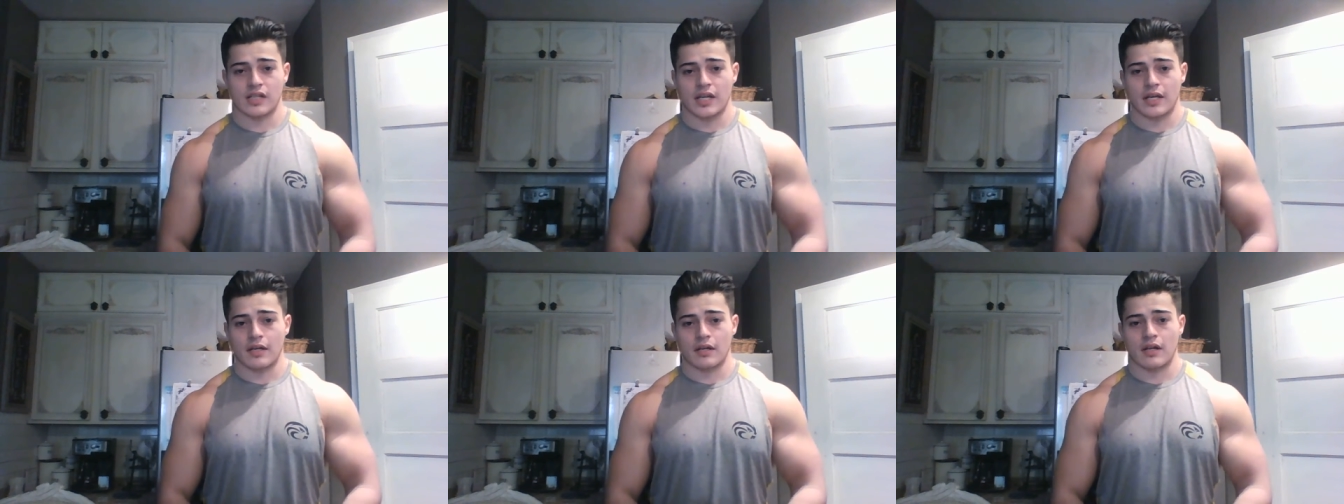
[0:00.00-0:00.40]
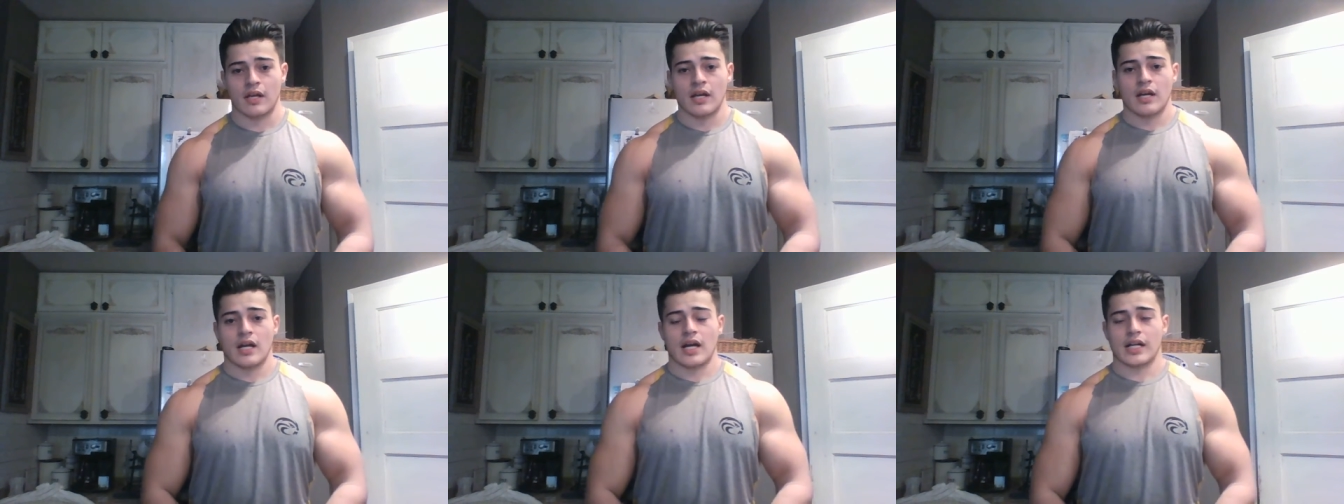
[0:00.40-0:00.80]
and
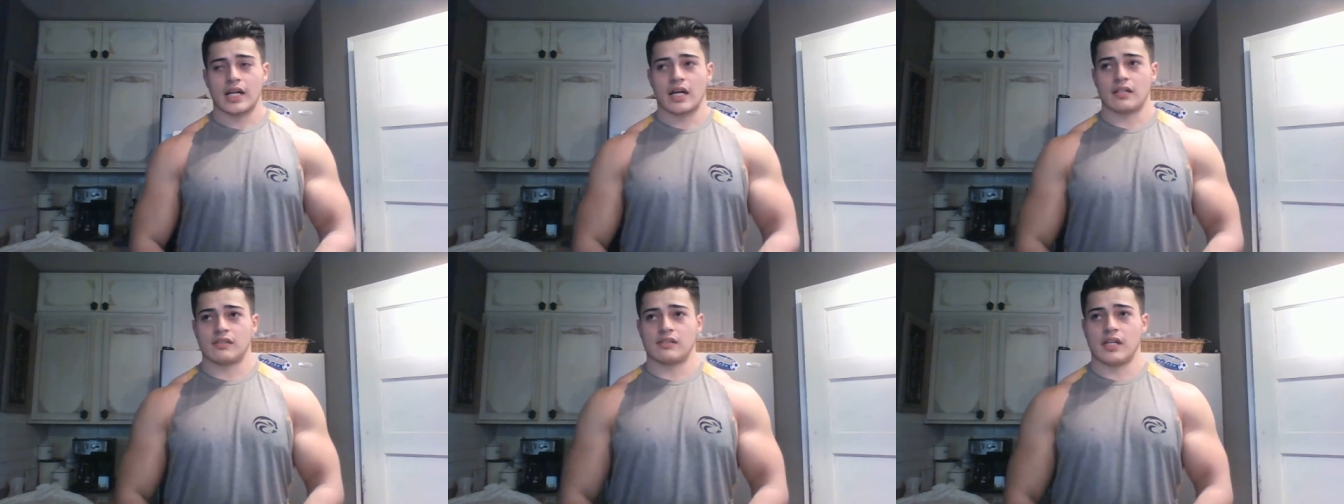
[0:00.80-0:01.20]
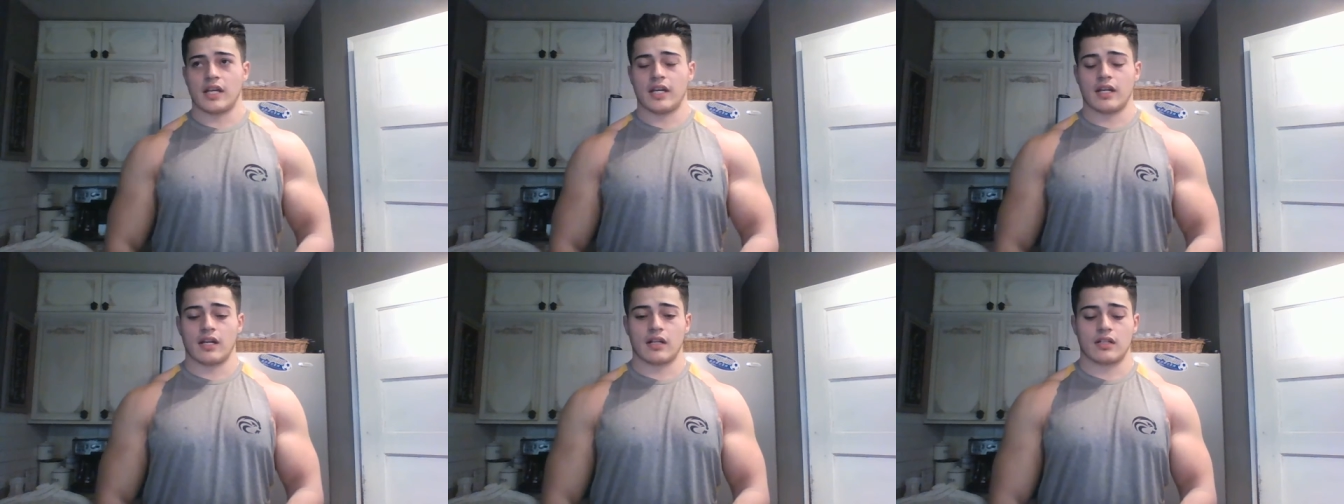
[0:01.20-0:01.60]
I gotta
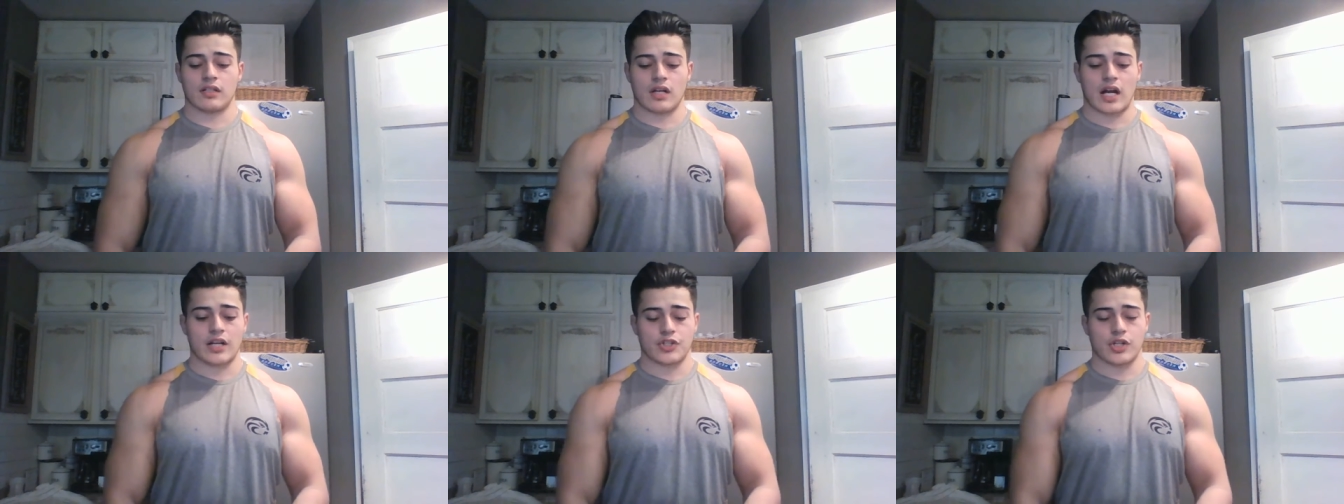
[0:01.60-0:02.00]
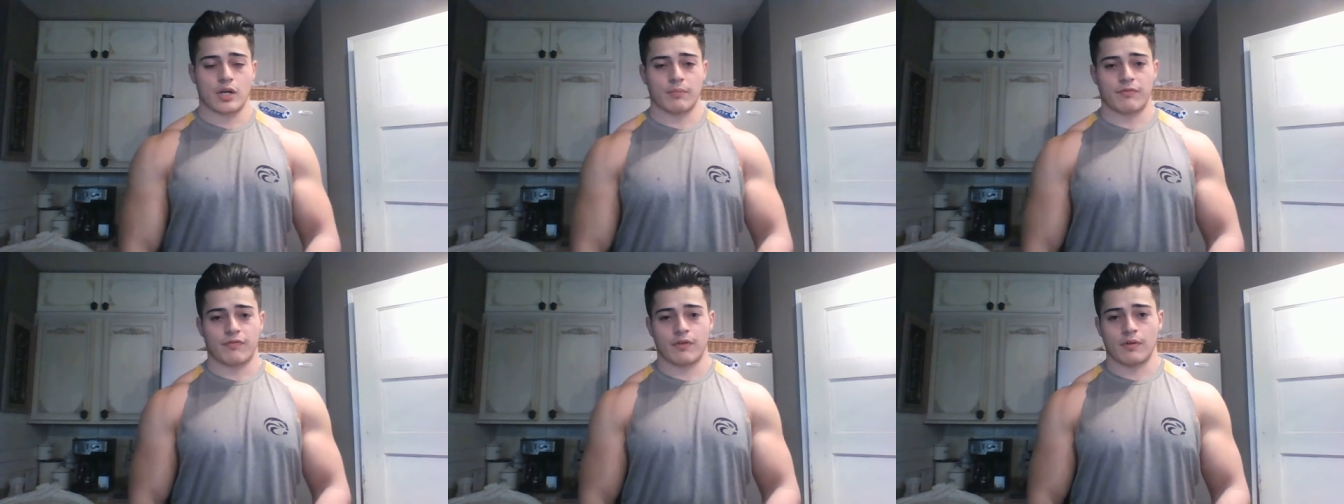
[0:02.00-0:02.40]
say I
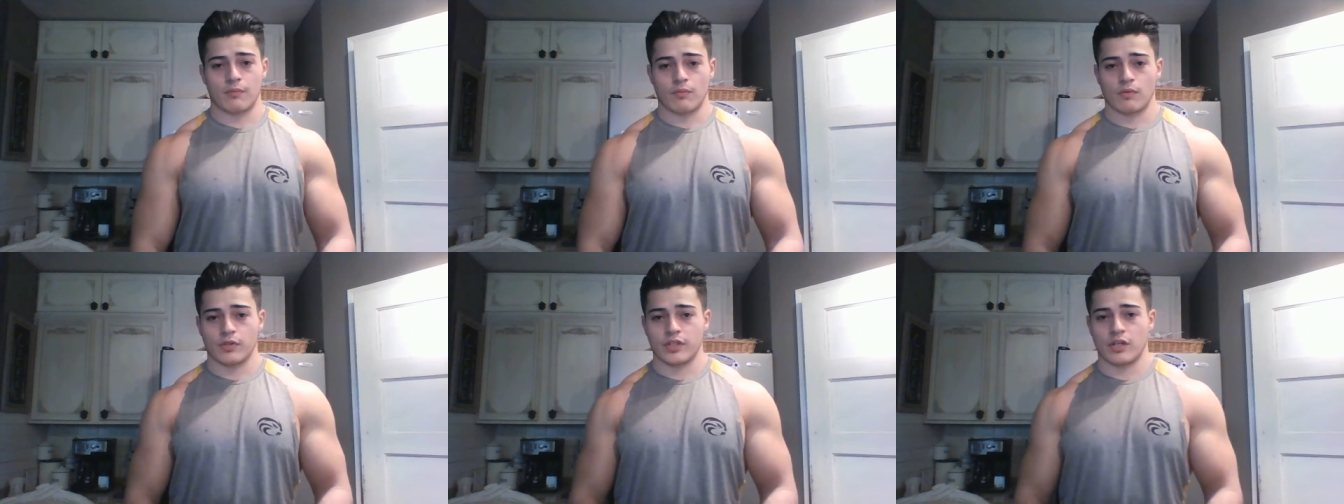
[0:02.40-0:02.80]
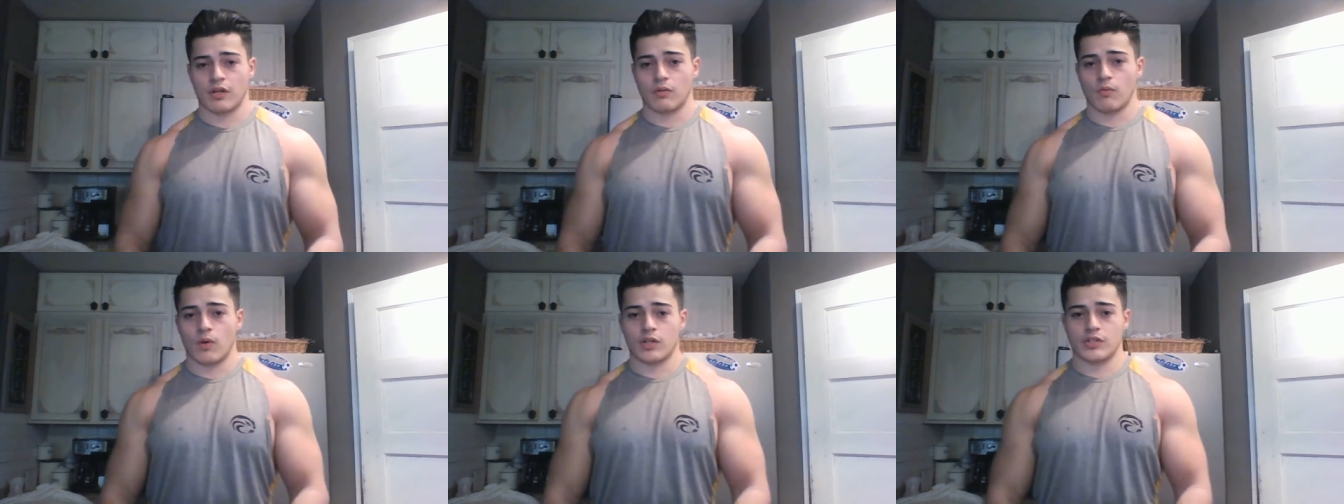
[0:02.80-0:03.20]
jumped from
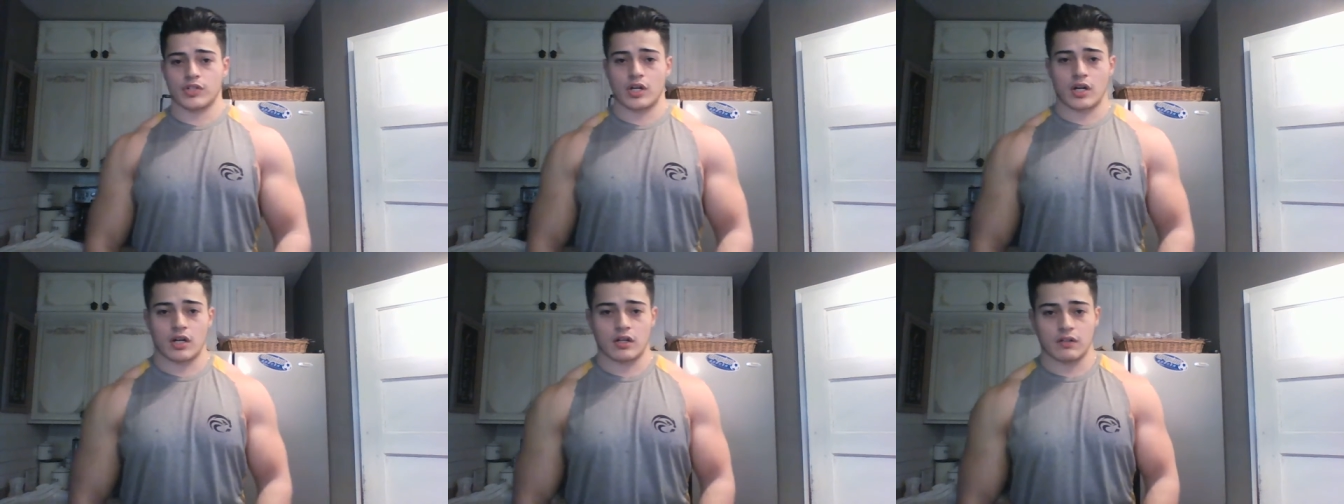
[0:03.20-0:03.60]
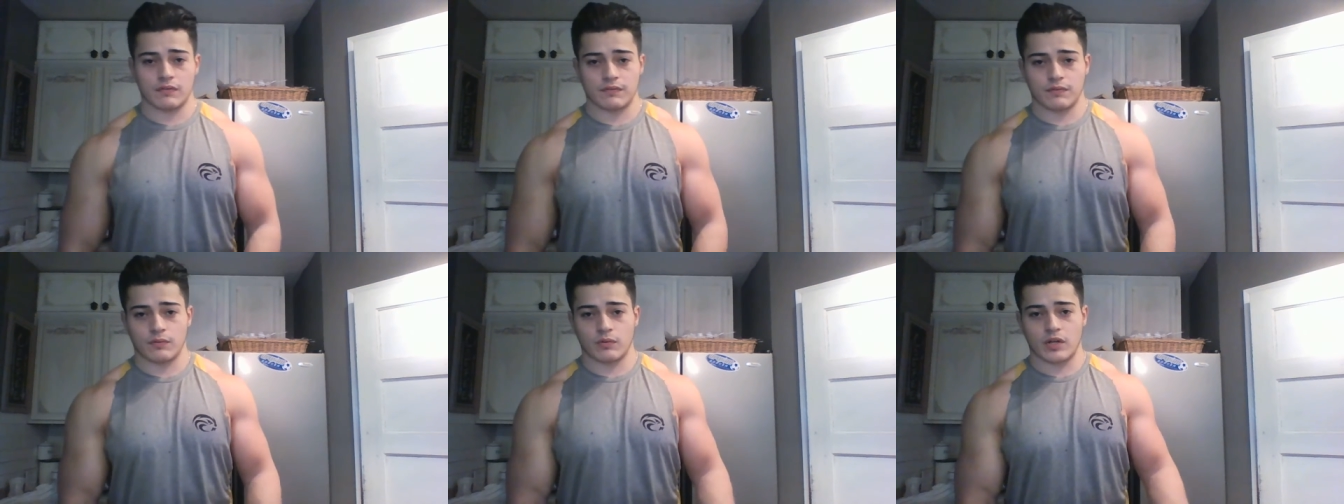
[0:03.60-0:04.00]
one jar
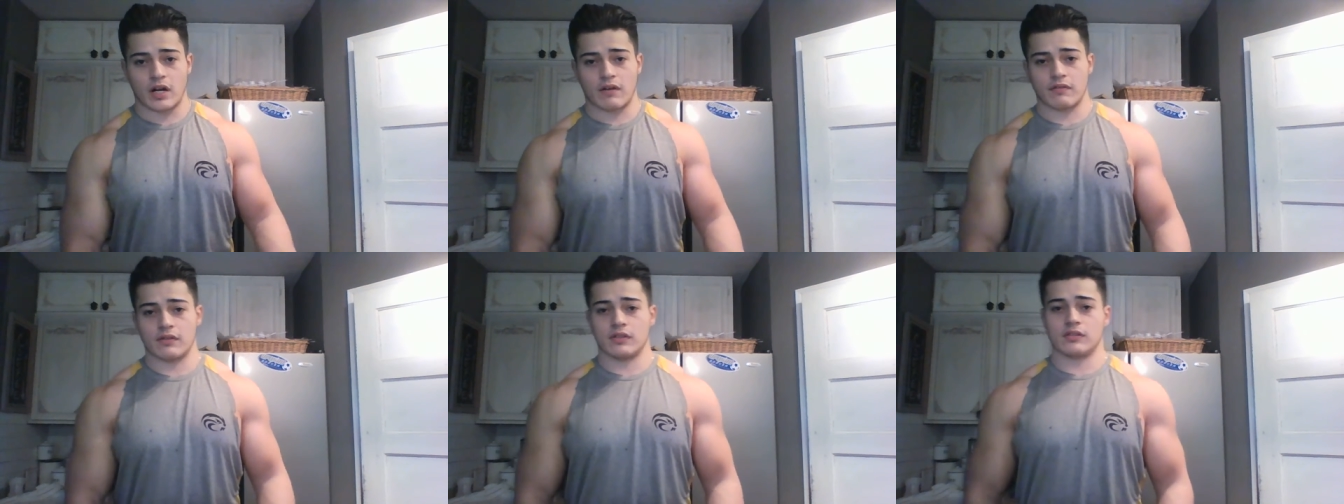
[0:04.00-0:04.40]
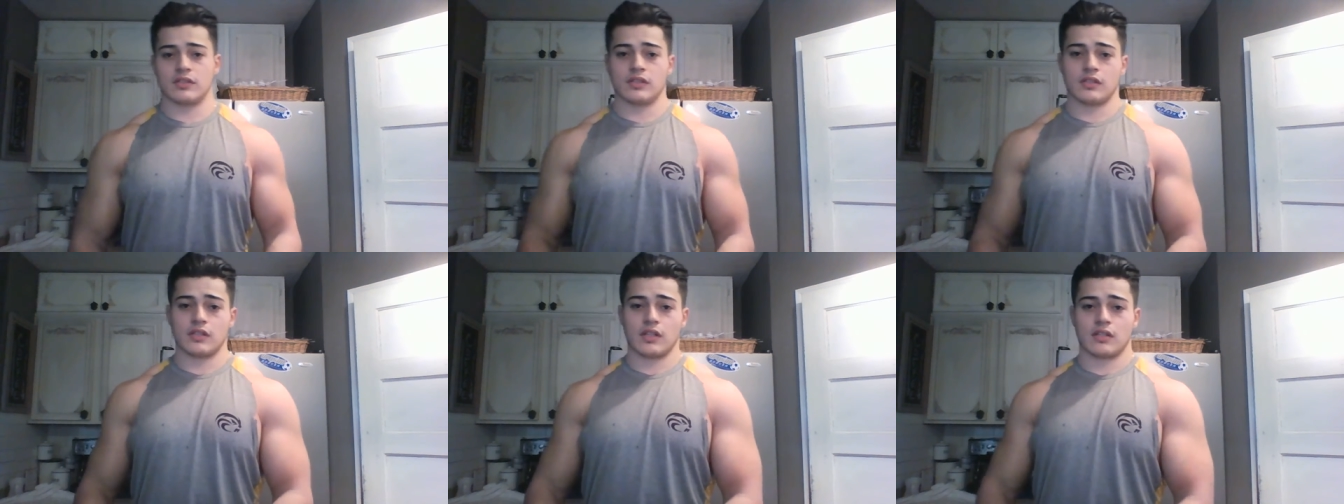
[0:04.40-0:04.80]
of whatever
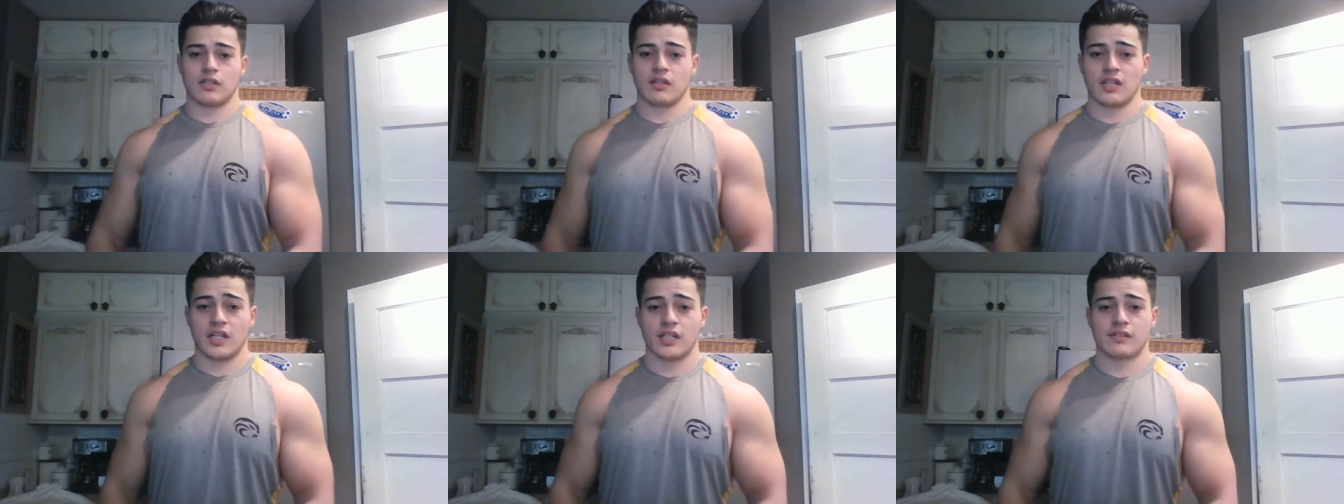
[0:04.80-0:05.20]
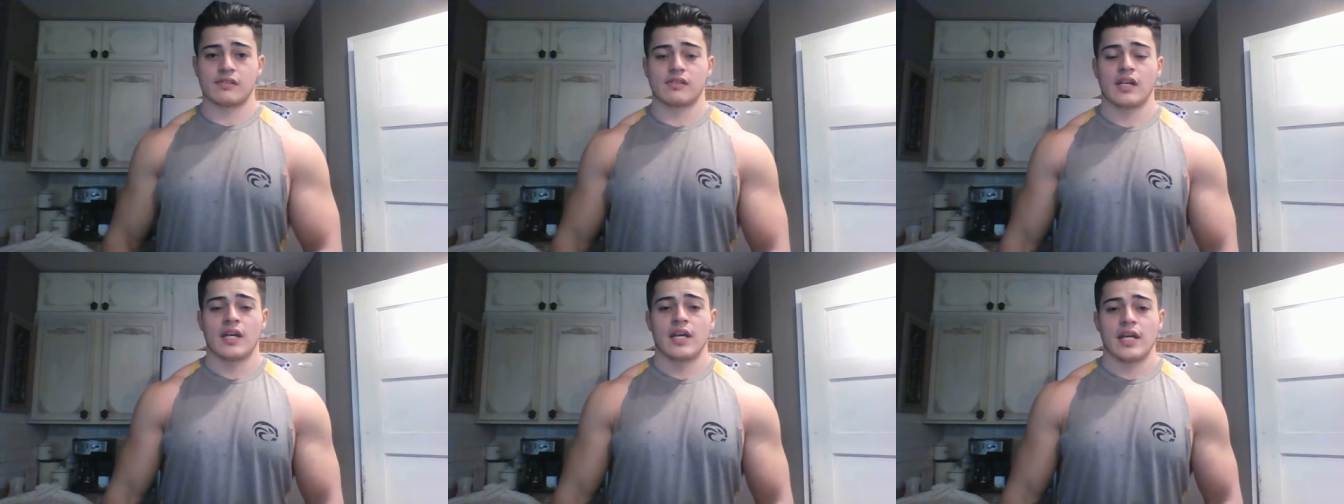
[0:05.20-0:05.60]
to
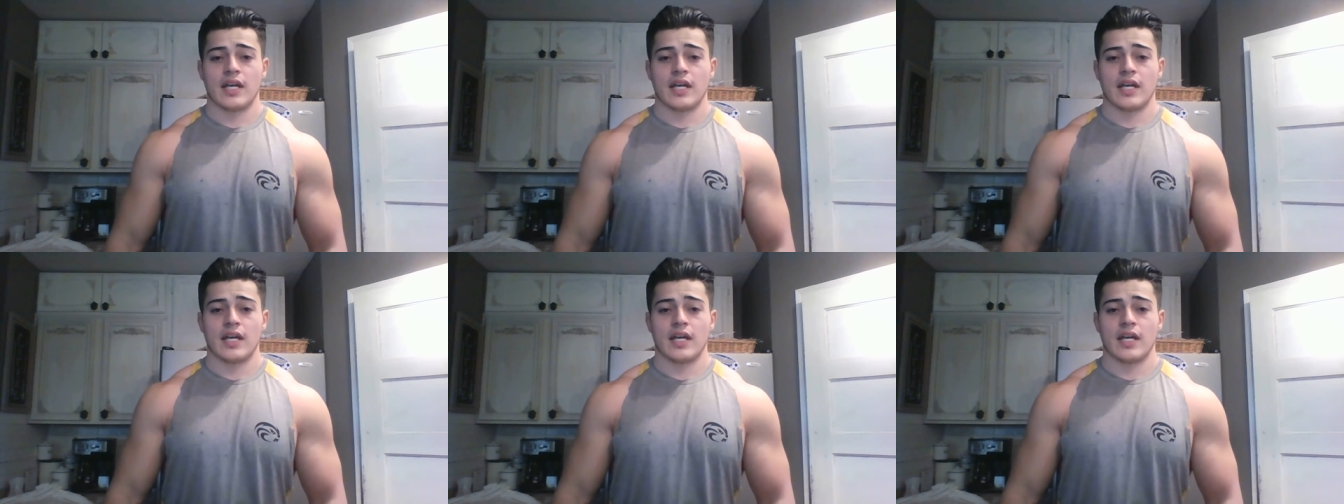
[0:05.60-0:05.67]
this,